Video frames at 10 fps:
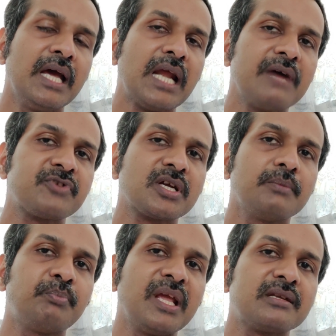And after
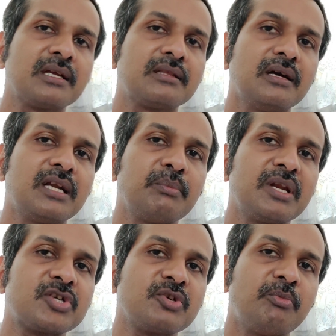completing 30
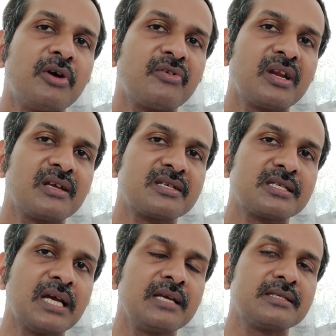minutes of moderate
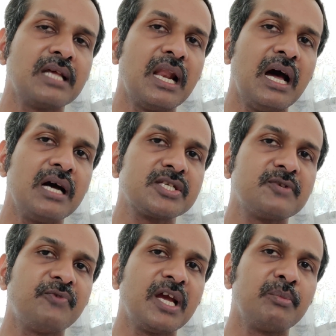exercise, the
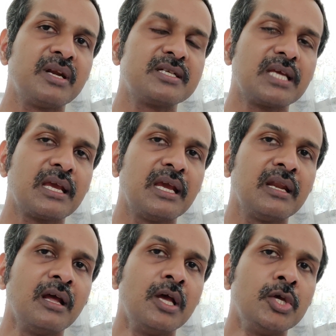last 5 minutes
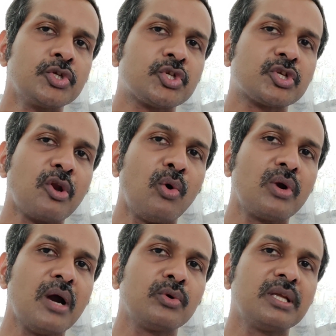again,
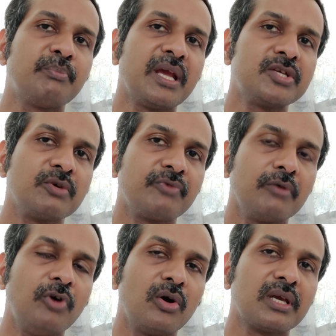slow down the pace of
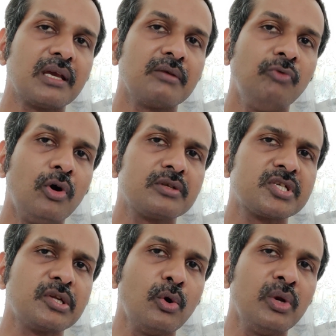your walking. Walk
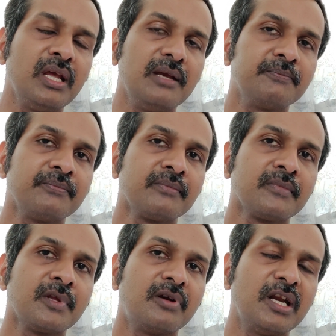slowly,
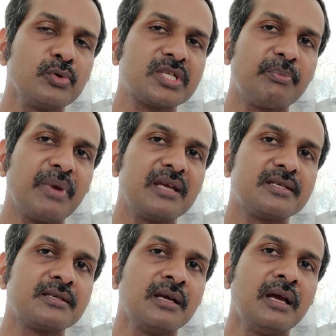reduce the
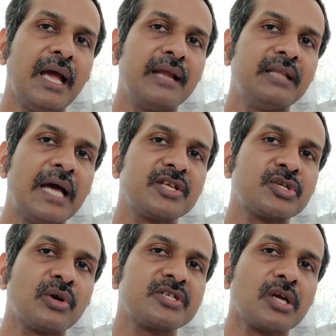pace. and that
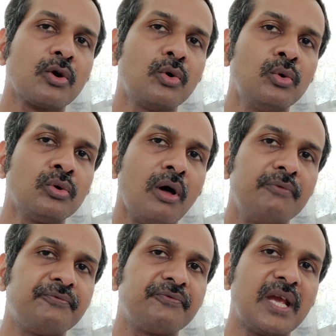is known as the cool
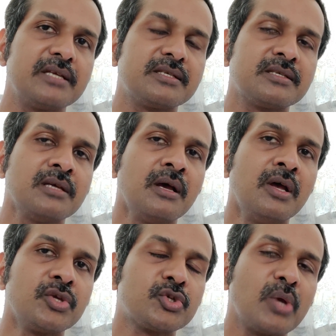off phase.
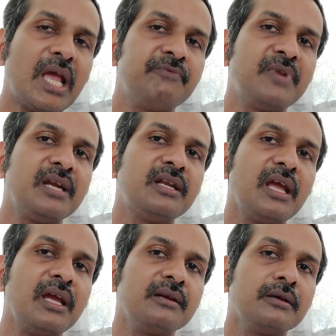So every
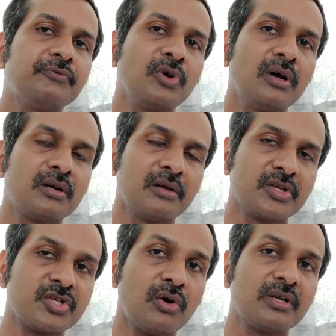day, if you are
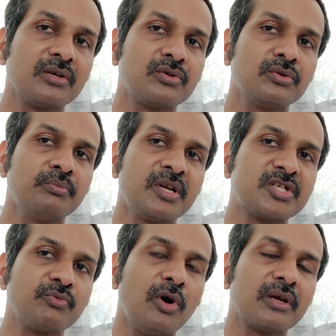resorting to
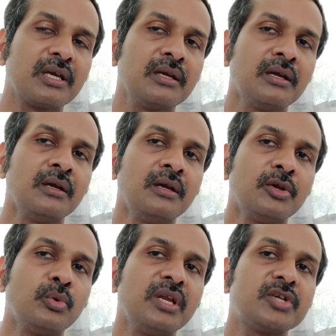brisk walking,
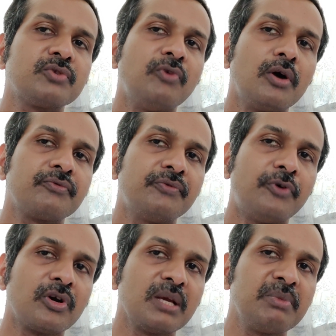you need to walk for
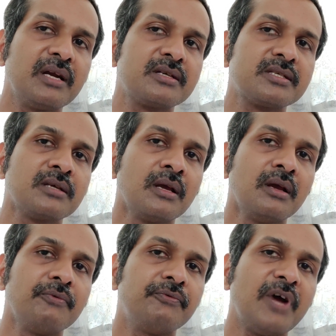40 minutes,
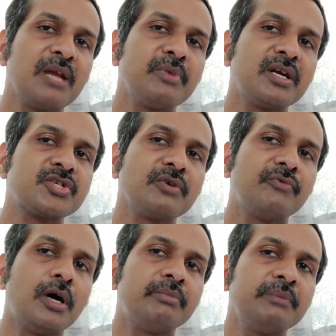5 minutes
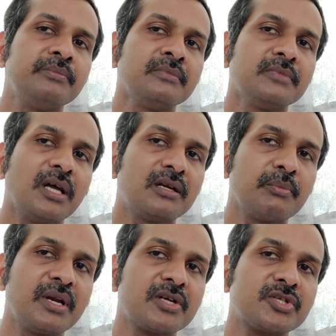of warm up,
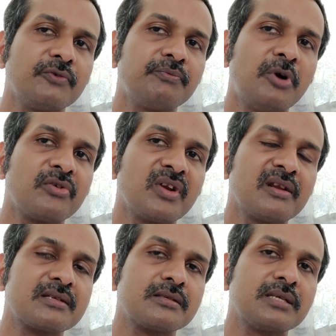30 minutes of
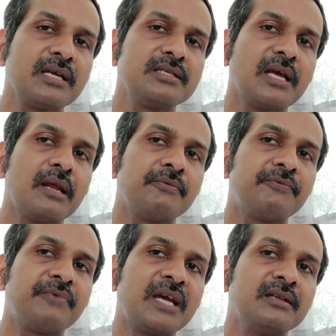moderate exercise,
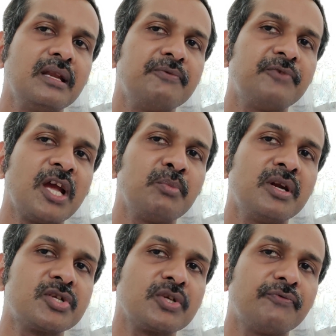and finally 5
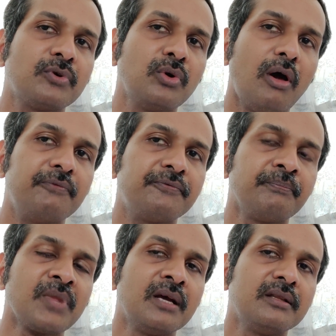minutes of cool off.
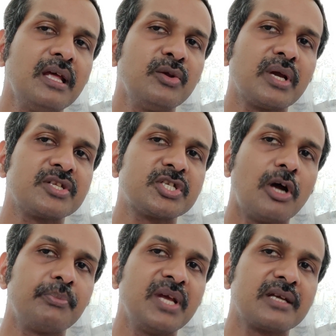Then you can
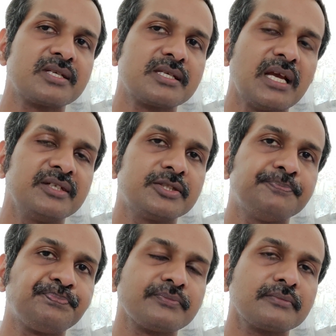stop the exercise.